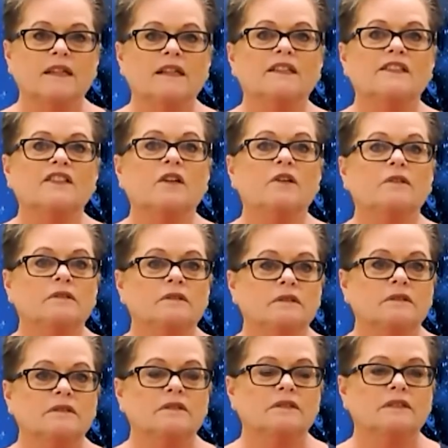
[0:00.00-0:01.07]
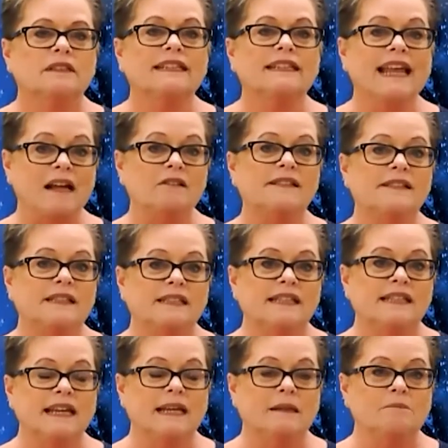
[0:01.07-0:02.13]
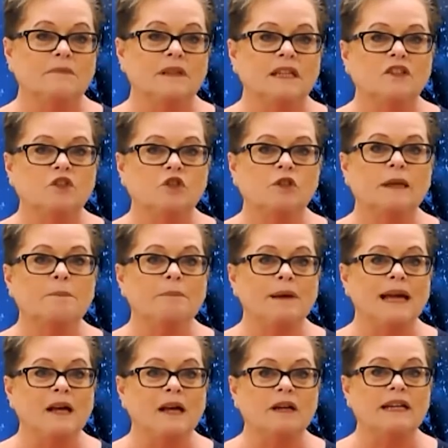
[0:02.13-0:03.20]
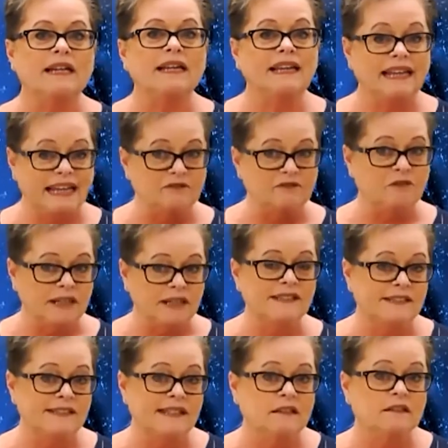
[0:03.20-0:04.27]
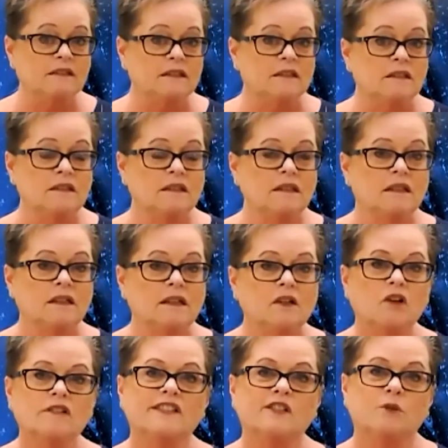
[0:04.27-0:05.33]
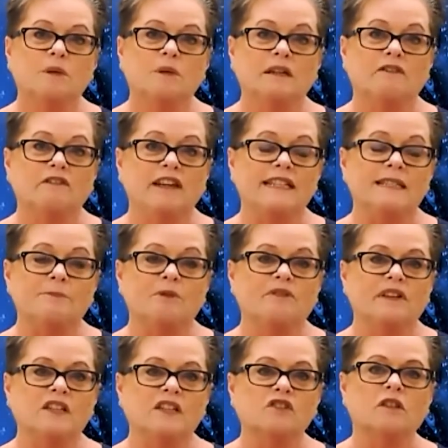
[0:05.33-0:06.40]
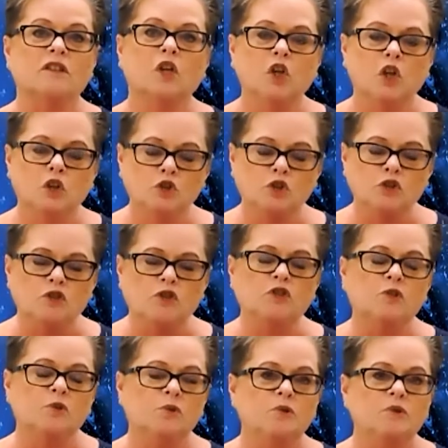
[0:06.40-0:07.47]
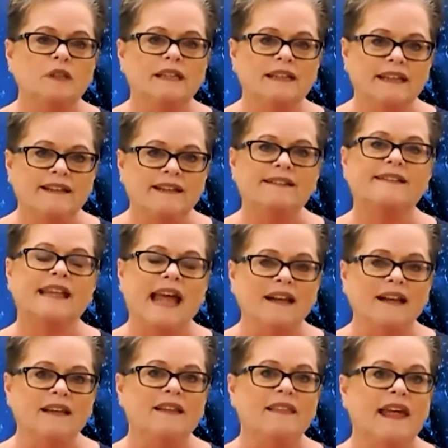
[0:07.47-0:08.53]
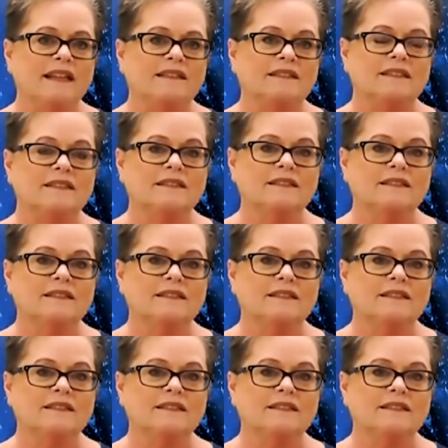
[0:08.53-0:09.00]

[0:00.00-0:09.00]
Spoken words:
So now's the time to empower every single consumer affairs professional to do exactly that,